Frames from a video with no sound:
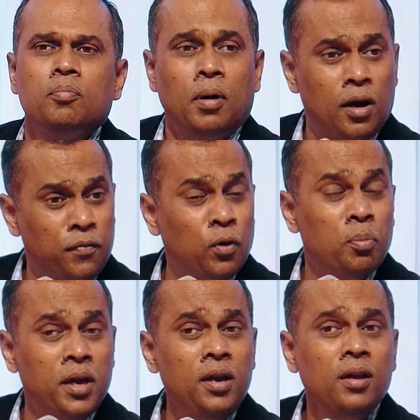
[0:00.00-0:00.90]
Powerful
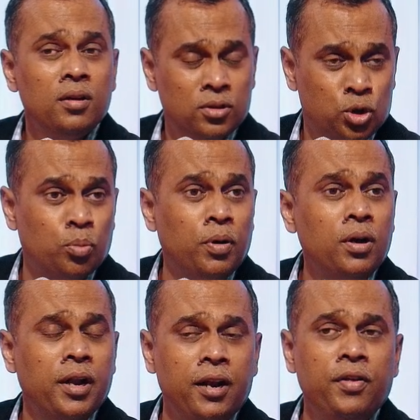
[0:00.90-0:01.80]
being? Super?
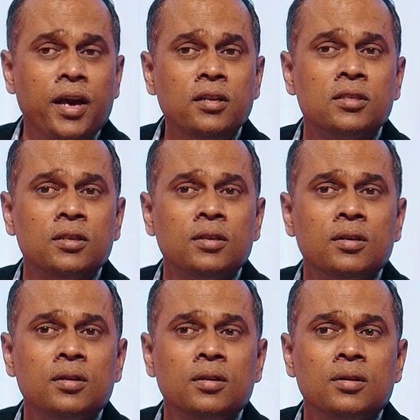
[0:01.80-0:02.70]
Anything else?
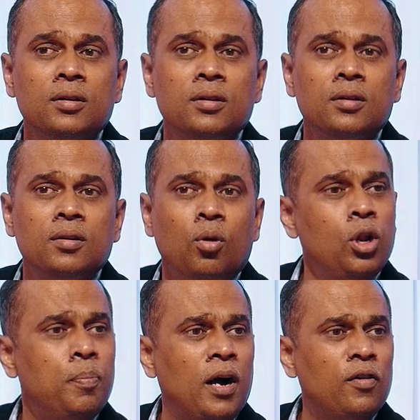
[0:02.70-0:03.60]

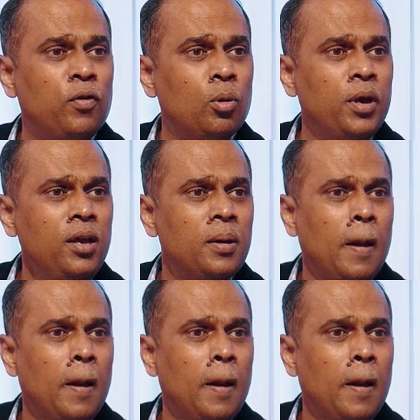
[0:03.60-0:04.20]
Only powerful being?